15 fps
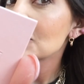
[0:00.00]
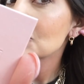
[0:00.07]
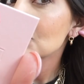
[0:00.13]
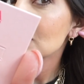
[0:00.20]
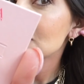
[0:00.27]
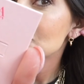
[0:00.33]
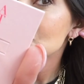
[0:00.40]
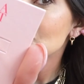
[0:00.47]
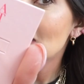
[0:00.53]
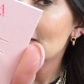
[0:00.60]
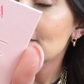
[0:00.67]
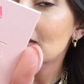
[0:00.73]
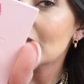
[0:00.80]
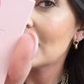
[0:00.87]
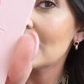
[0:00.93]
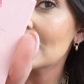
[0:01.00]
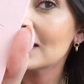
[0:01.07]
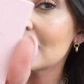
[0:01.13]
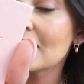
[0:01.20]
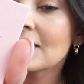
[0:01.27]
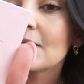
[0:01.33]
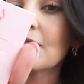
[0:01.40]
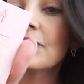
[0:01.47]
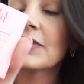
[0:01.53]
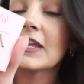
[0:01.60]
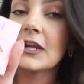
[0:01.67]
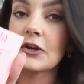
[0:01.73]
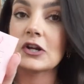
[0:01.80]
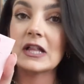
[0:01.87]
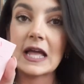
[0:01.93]
you can do them in
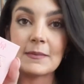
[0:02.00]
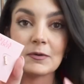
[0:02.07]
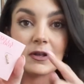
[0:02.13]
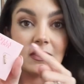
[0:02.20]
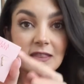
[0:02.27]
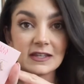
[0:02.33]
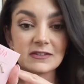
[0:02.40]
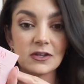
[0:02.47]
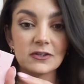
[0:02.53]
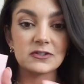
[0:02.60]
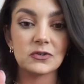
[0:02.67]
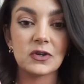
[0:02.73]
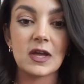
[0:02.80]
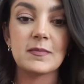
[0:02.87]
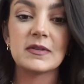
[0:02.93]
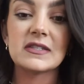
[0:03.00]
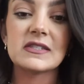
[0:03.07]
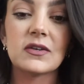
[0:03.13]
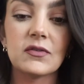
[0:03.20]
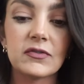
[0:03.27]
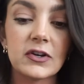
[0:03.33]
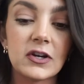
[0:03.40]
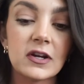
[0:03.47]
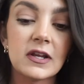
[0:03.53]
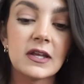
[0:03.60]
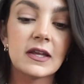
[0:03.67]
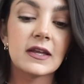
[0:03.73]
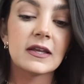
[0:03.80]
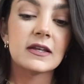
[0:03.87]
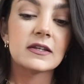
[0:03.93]
the ear climber. These also come in silver.
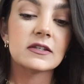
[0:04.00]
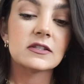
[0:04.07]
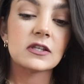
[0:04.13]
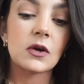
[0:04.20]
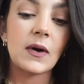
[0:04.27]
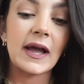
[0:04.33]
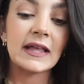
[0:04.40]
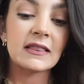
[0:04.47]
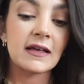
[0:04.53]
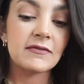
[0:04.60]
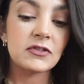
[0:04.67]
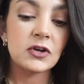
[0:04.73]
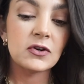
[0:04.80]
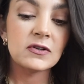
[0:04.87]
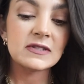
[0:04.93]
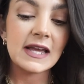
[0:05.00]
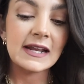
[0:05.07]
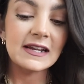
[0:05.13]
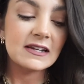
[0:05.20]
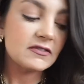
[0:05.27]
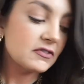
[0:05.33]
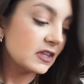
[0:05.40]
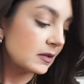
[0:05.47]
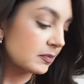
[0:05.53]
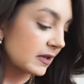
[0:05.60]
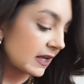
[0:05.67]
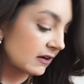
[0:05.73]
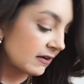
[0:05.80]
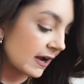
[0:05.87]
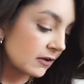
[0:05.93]
So I love those. I need to really
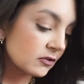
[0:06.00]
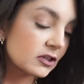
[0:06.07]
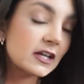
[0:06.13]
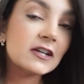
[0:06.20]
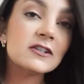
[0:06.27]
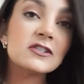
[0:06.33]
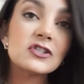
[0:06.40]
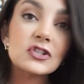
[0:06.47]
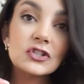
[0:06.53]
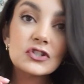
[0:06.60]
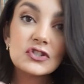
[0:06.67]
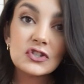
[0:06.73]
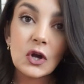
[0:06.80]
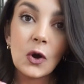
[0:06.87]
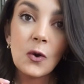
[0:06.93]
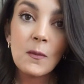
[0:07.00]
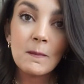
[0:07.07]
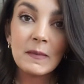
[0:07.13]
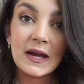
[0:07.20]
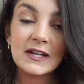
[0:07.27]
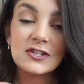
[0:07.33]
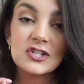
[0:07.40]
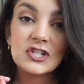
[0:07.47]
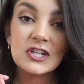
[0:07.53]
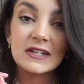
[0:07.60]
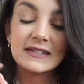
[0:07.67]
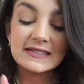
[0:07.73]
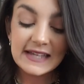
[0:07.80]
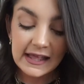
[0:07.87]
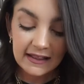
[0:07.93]
play around. There's so much
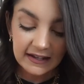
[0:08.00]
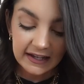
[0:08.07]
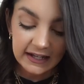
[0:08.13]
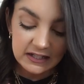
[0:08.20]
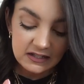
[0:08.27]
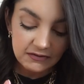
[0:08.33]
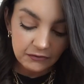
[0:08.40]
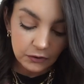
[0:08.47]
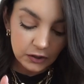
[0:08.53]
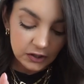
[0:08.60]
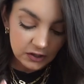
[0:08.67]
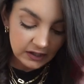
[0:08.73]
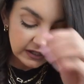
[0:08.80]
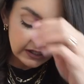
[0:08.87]
delicates for your